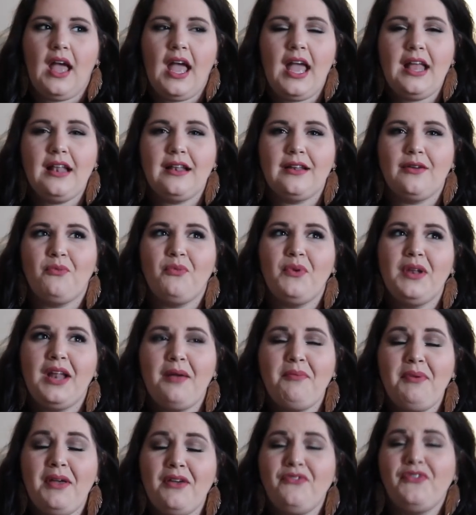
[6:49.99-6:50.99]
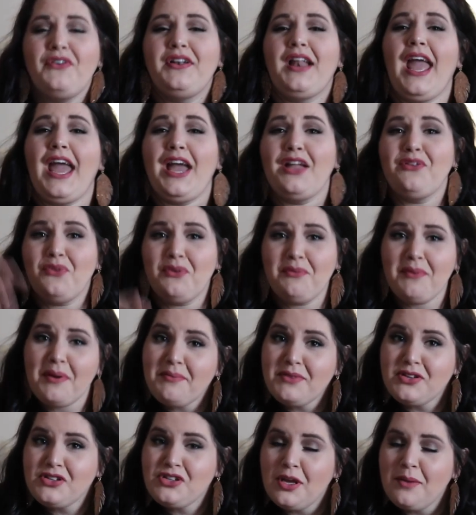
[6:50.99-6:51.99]
and when I pay for an annual
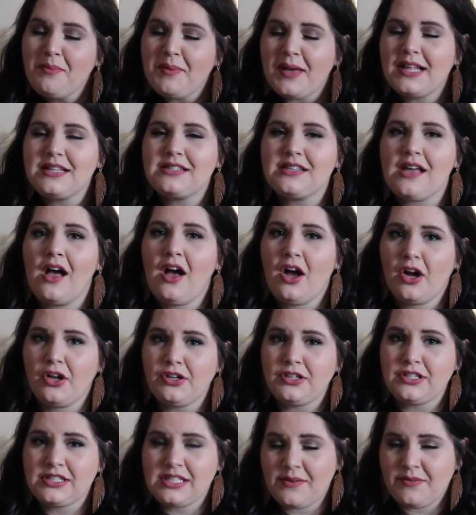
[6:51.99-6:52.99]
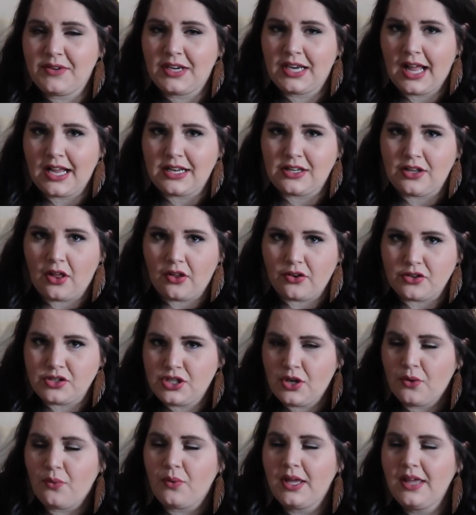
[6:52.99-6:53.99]
membership, it's $179.
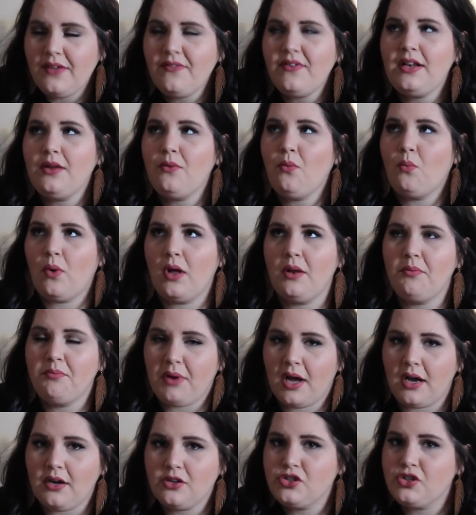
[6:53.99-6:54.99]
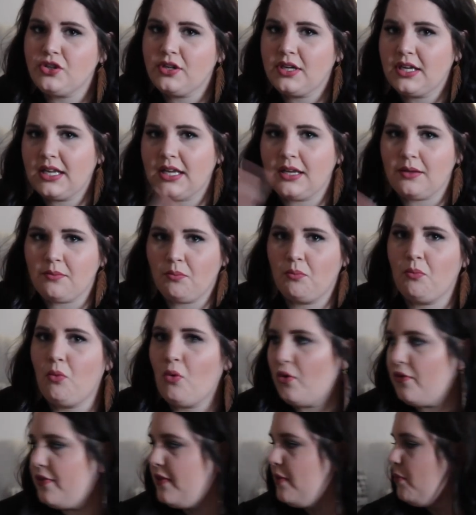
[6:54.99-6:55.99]
So even in one box, you're getting
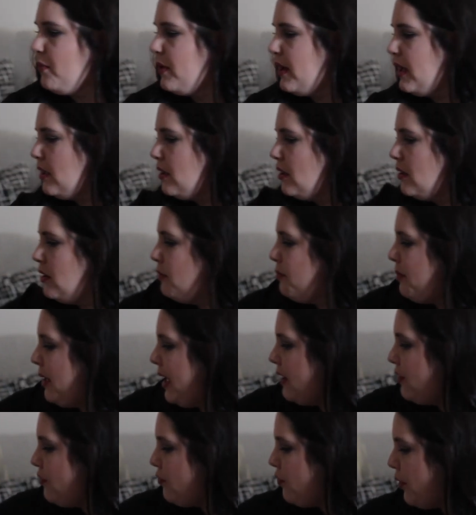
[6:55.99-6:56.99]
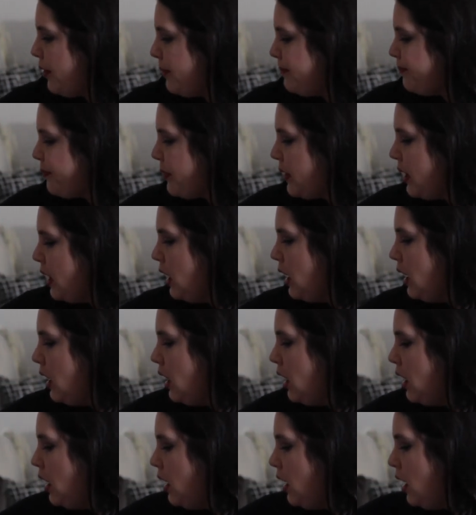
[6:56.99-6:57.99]
more than what you paid for.
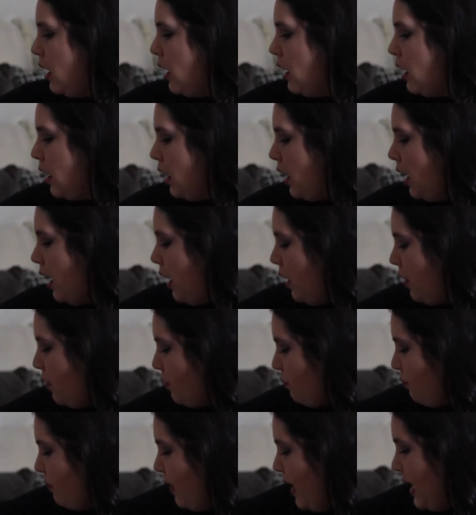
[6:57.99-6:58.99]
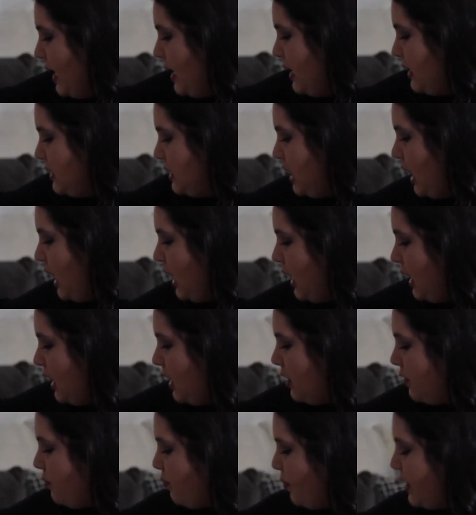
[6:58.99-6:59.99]
All right,
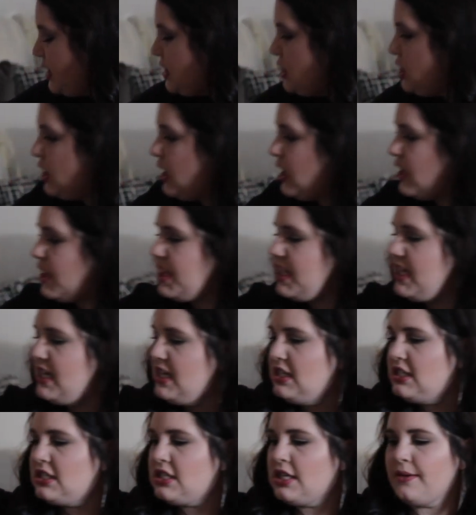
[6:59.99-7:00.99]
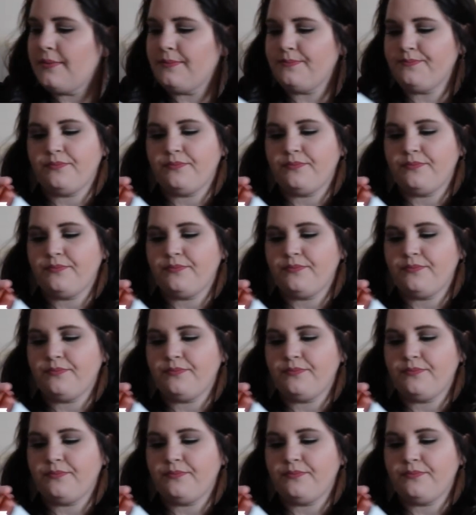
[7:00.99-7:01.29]
let's look at this.